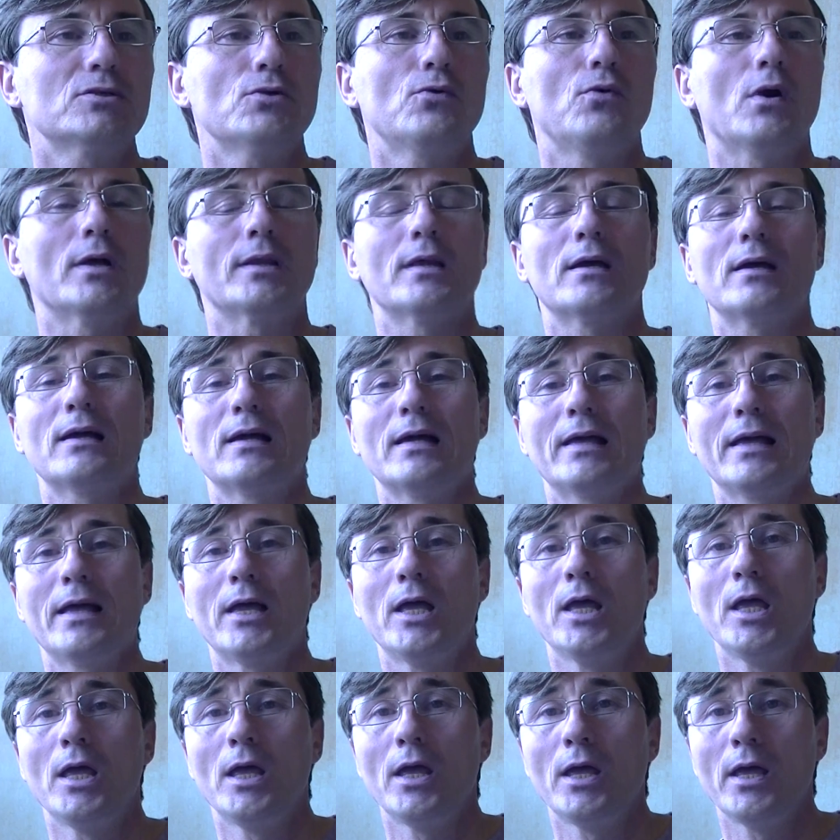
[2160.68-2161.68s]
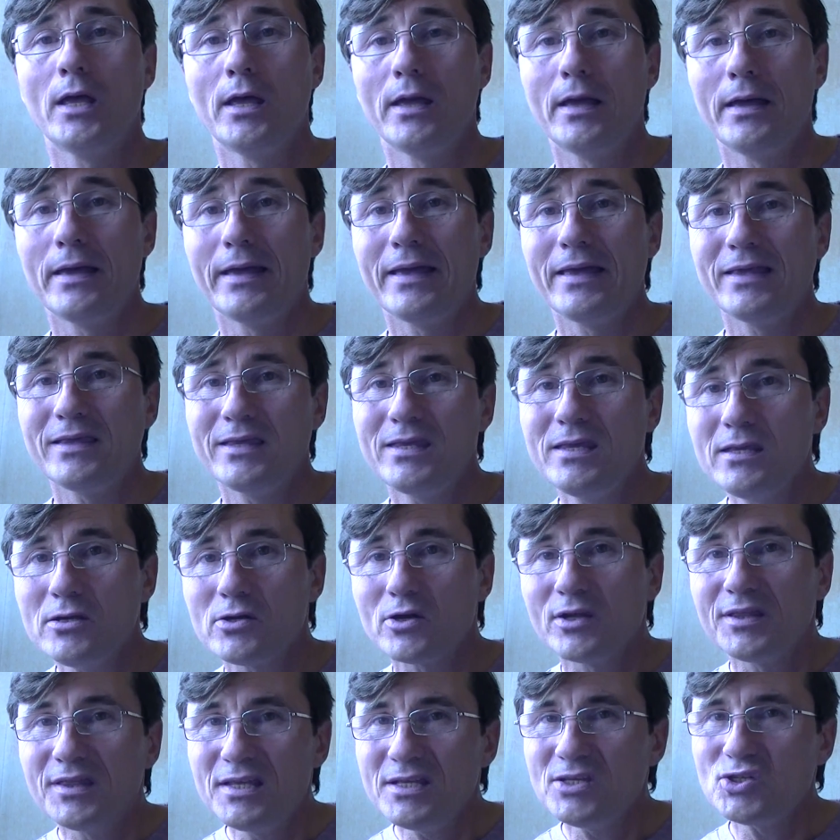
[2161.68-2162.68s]
so on. Here
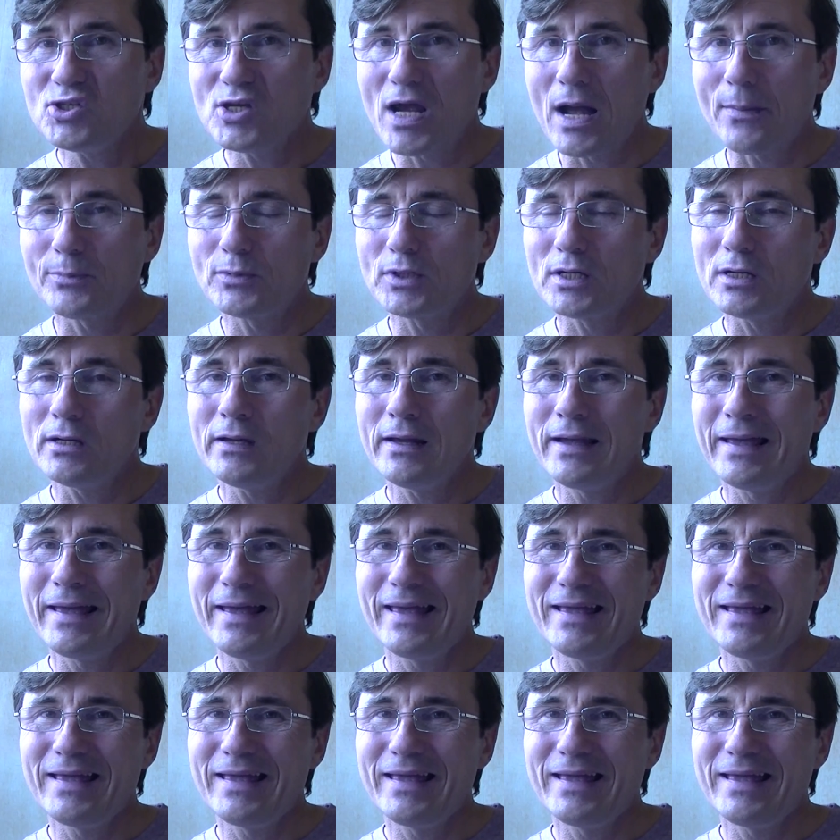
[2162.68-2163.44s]
in this chapter,